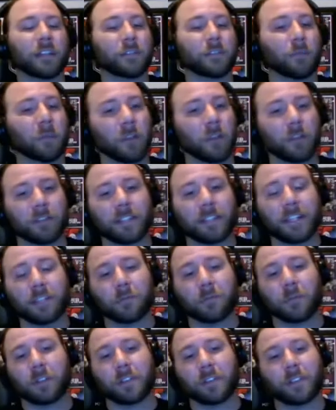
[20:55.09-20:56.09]
one of those
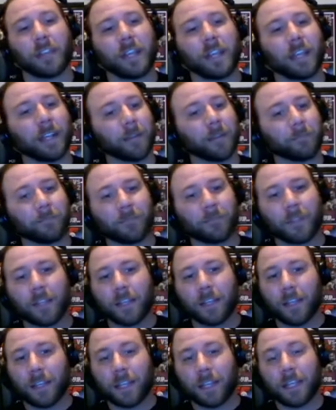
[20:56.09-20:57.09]
things where it's like,
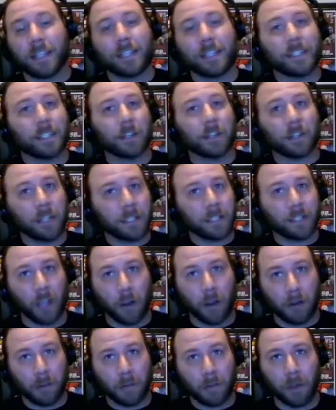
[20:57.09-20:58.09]
he still is
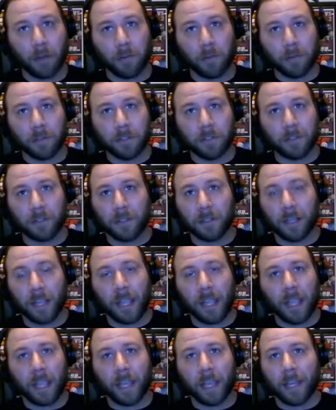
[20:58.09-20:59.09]
Cody Rhodes,
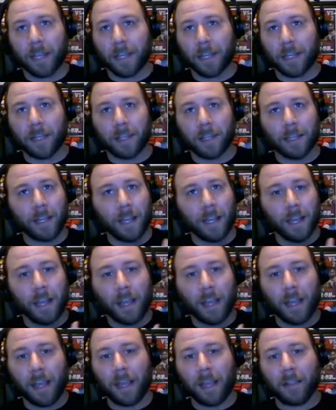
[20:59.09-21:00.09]
and
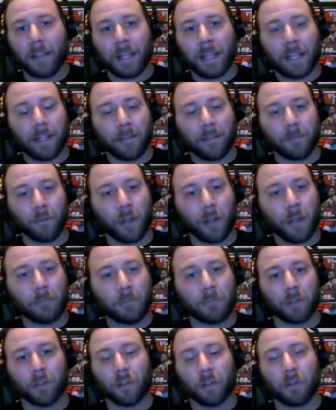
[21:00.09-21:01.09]
like, for
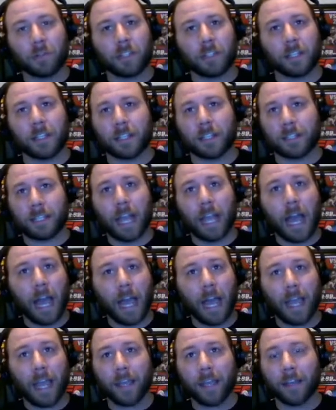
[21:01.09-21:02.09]
him to lose to this
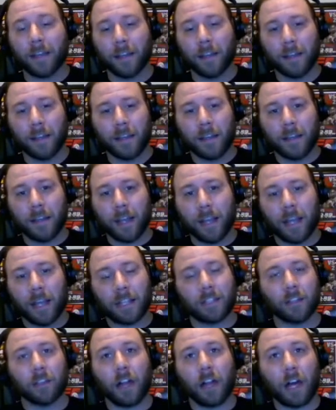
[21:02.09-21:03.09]
guy,
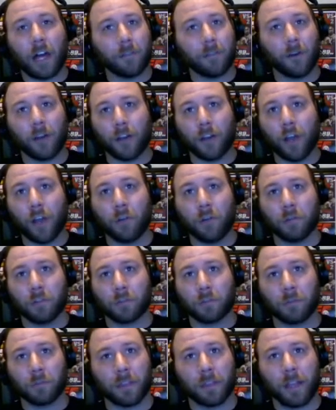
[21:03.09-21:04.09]
it's a lot of
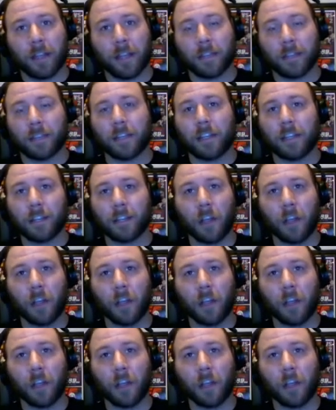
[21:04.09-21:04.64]
unknowns with Anthony